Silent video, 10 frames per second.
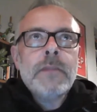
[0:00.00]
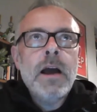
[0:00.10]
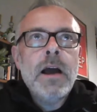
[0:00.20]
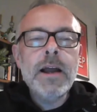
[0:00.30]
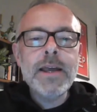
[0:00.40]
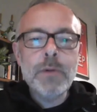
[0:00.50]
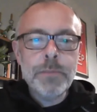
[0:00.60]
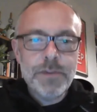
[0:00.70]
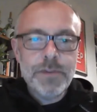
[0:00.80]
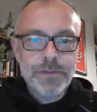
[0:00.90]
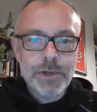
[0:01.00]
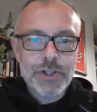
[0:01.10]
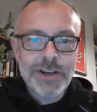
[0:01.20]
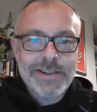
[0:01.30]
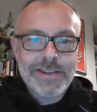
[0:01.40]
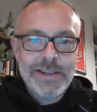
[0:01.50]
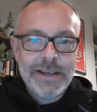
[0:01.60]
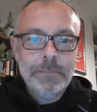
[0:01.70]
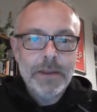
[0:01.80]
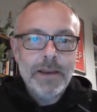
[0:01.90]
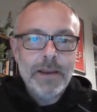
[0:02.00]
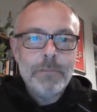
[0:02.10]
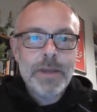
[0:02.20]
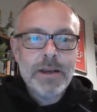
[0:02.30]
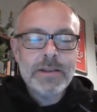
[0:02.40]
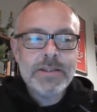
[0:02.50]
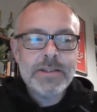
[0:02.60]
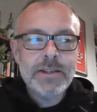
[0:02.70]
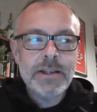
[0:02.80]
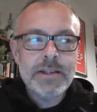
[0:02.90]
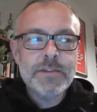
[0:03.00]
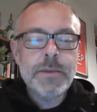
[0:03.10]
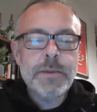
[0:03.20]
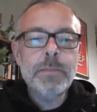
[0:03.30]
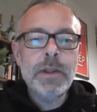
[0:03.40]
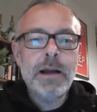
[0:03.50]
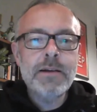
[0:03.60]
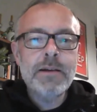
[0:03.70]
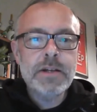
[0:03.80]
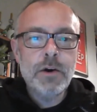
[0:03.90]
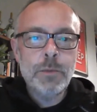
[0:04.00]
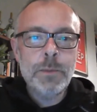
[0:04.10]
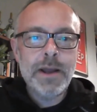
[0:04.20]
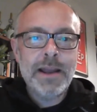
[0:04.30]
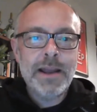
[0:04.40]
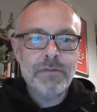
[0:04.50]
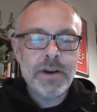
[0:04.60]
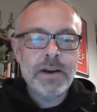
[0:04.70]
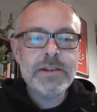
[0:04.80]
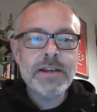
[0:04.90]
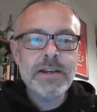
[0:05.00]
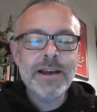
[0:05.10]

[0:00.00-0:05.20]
I came up with the foolish idea because lots of people are at home every night